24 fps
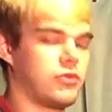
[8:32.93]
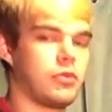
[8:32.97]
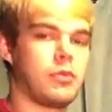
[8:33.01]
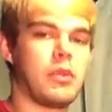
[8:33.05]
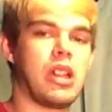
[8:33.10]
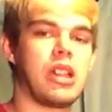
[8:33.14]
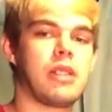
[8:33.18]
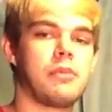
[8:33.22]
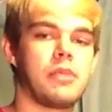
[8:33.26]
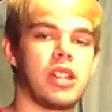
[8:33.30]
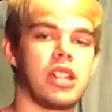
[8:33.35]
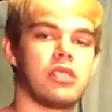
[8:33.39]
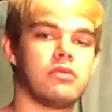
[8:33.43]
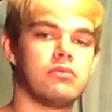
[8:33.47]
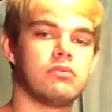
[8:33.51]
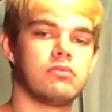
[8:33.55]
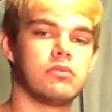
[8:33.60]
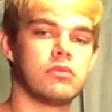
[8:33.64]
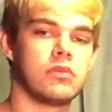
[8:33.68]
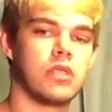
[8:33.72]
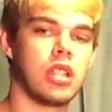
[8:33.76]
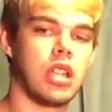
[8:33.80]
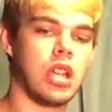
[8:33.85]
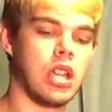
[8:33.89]
my iPad.
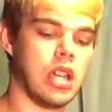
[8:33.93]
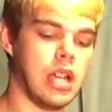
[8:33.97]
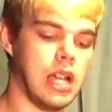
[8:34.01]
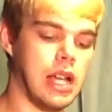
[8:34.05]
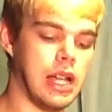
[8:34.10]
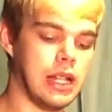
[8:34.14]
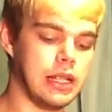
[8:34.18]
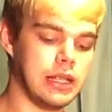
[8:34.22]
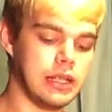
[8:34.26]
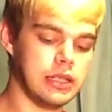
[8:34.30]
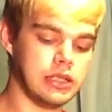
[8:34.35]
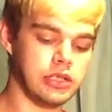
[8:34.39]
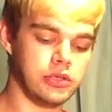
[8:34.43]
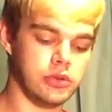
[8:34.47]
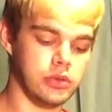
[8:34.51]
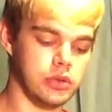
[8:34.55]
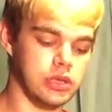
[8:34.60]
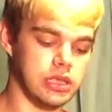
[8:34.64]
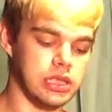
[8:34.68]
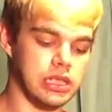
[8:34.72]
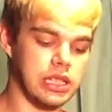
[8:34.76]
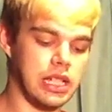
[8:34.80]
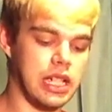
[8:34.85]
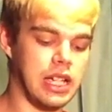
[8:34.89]
I
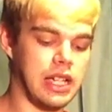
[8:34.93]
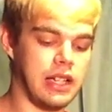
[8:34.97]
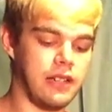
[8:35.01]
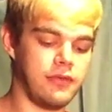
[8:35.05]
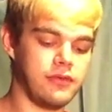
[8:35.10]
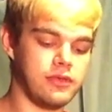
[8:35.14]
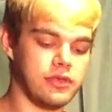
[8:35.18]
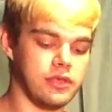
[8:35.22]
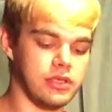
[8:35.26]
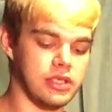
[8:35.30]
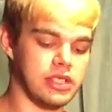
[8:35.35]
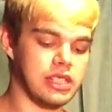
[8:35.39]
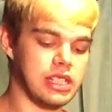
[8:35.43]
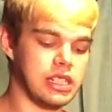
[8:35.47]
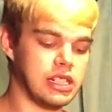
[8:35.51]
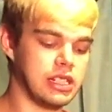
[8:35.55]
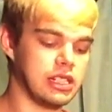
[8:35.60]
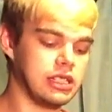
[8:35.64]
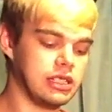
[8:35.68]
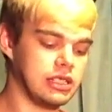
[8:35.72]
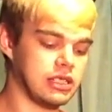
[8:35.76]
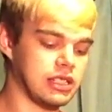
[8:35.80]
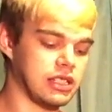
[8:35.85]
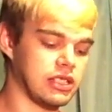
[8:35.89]
literally, I haven't seen
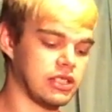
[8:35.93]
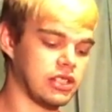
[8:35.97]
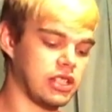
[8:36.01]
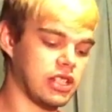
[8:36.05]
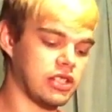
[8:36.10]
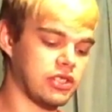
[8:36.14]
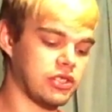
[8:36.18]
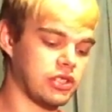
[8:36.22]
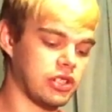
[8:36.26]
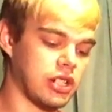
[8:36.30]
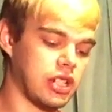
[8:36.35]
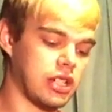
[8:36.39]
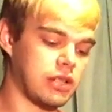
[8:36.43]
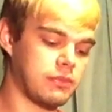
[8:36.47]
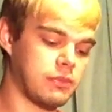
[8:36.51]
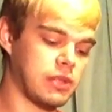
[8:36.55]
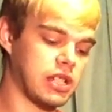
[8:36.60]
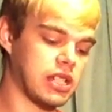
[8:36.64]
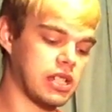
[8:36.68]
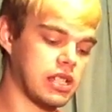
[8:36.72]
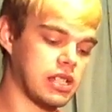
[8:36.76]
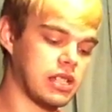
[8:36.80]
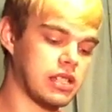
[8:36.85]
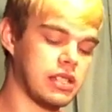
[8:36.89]
it since yesterday
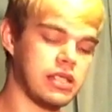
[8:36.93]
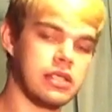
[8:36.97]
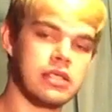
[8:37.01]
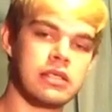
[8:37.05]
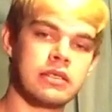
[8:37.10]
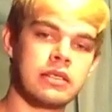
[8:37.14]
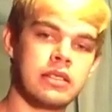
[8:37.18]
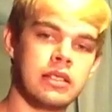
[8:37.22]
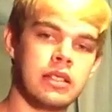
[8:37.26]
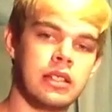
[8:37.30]
because